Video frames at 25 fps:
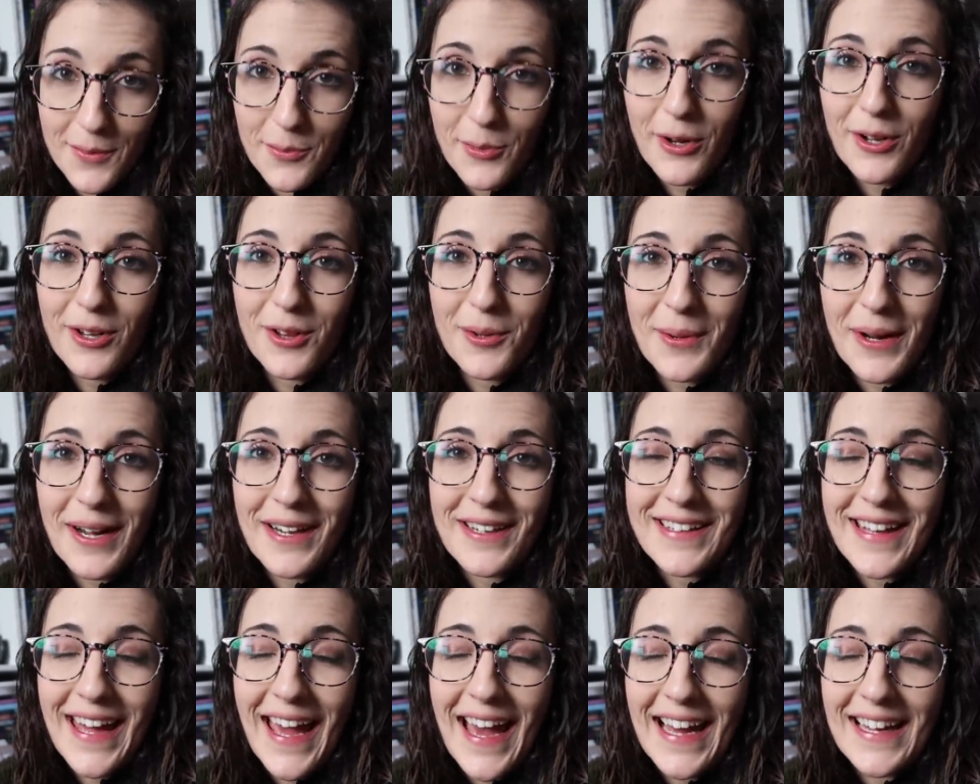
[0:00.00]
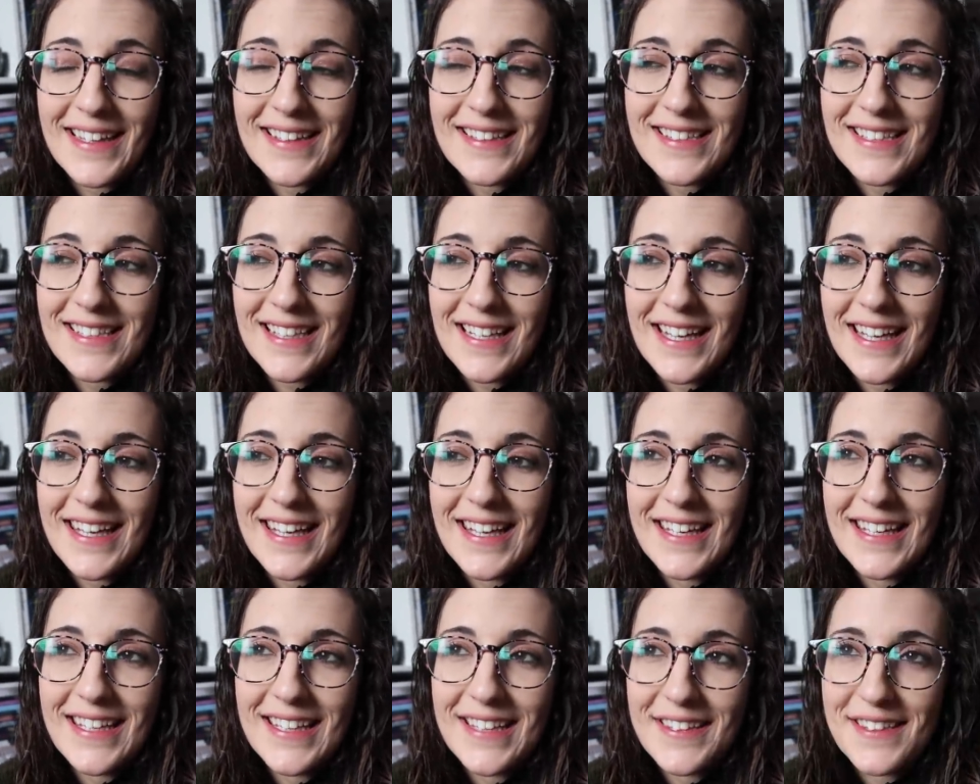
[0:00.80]
We Are the Wildcats
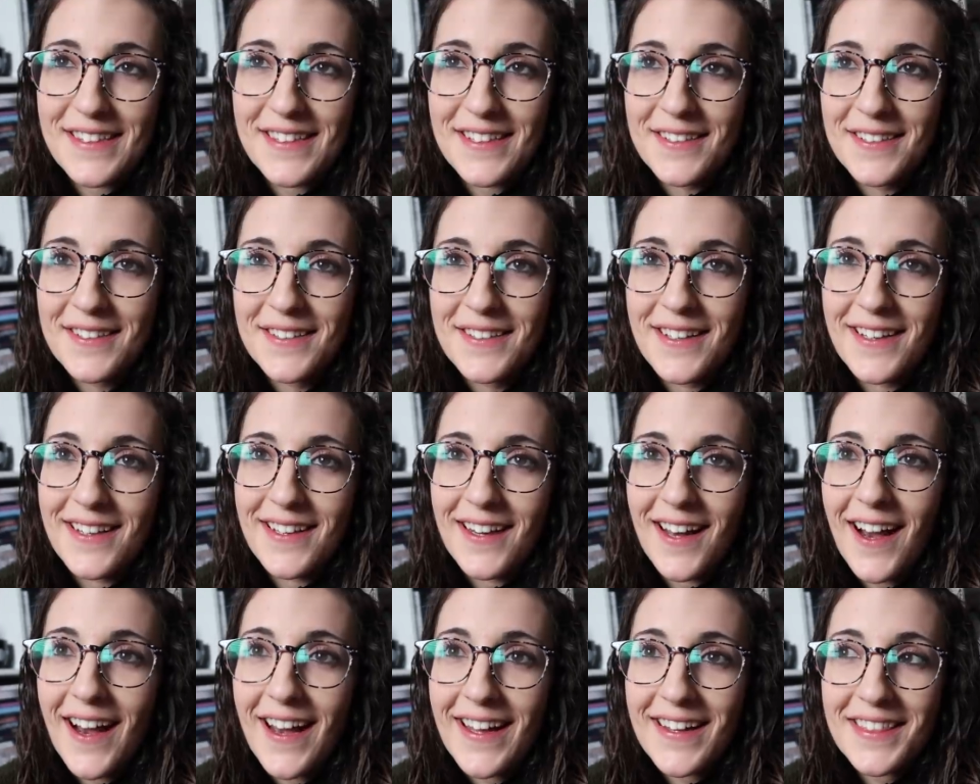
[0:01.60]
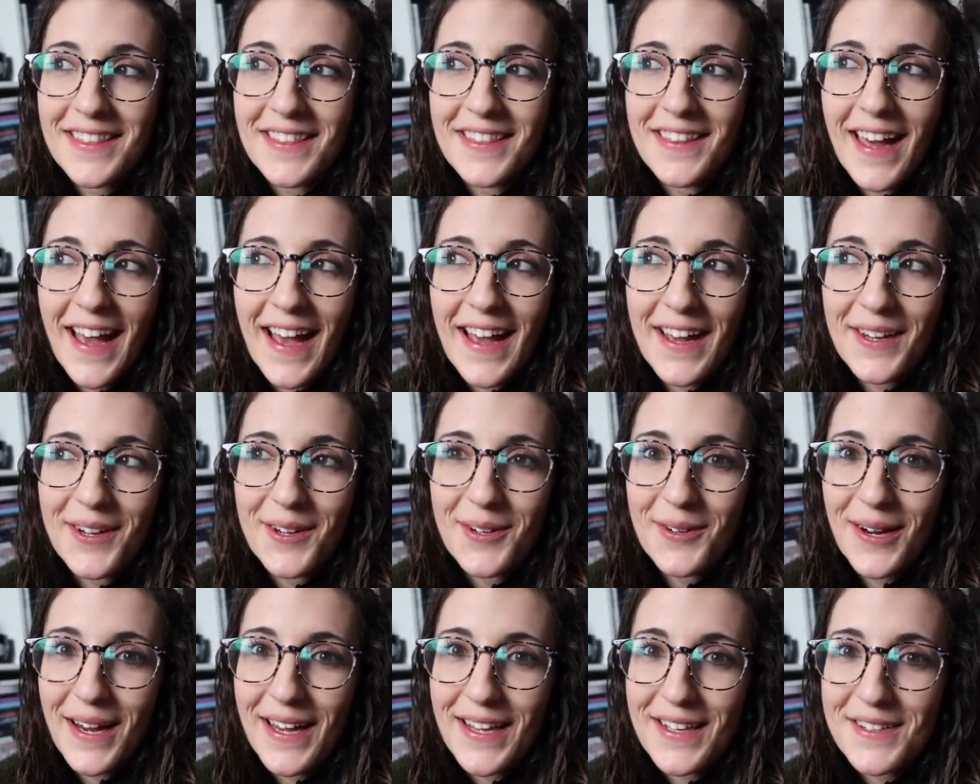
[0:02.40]
is not
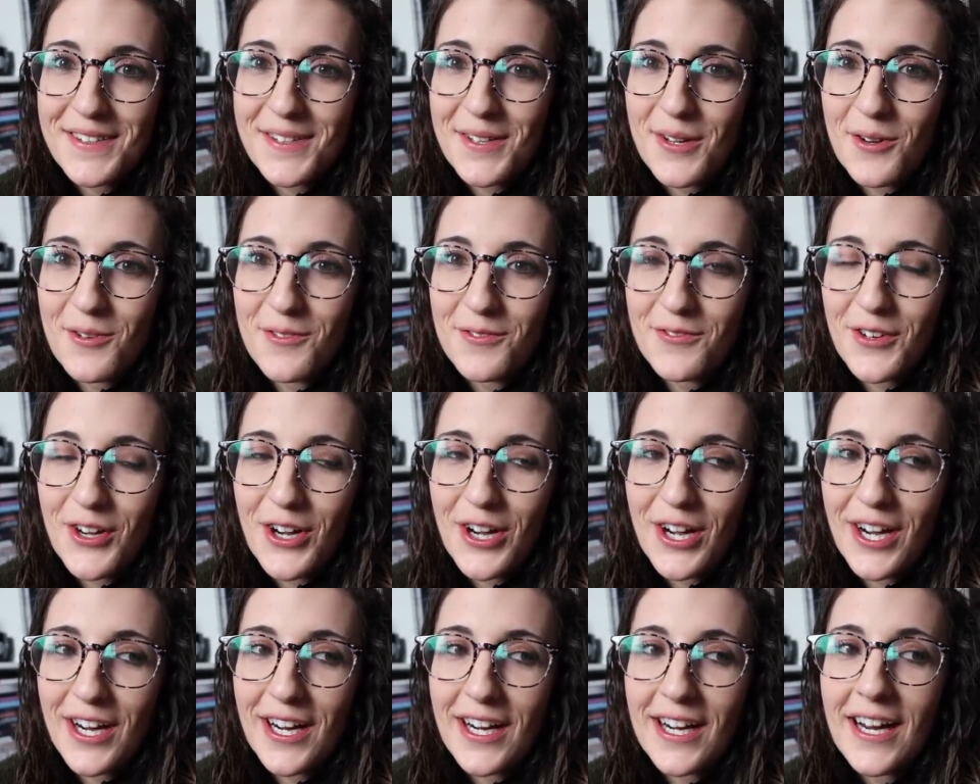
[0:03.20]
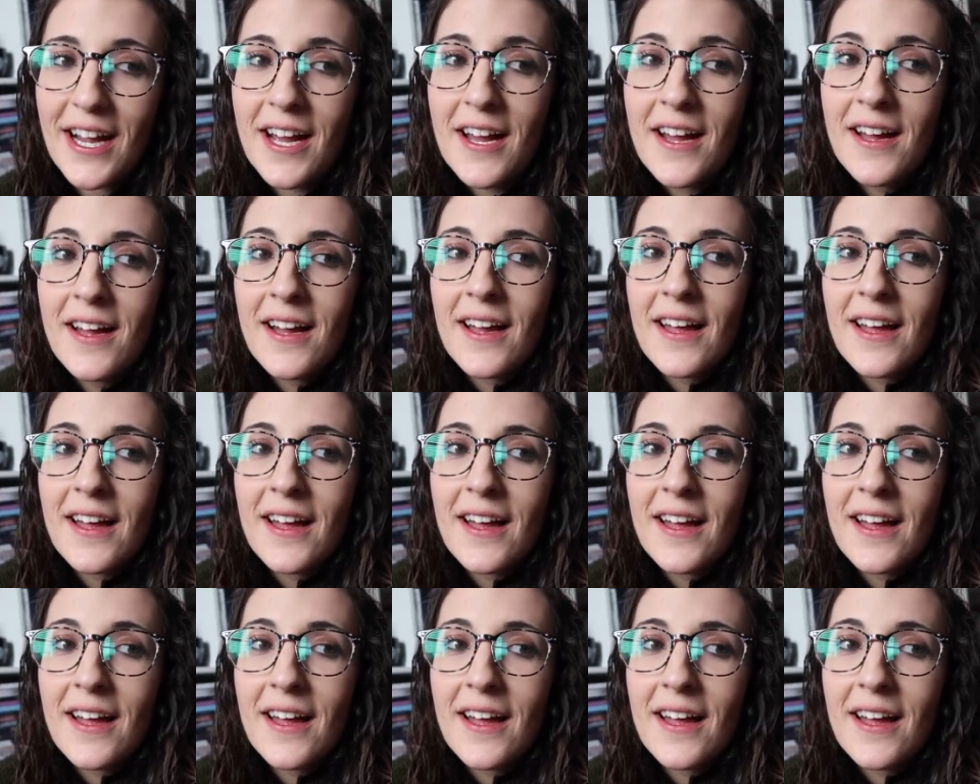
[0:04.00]
that great so far.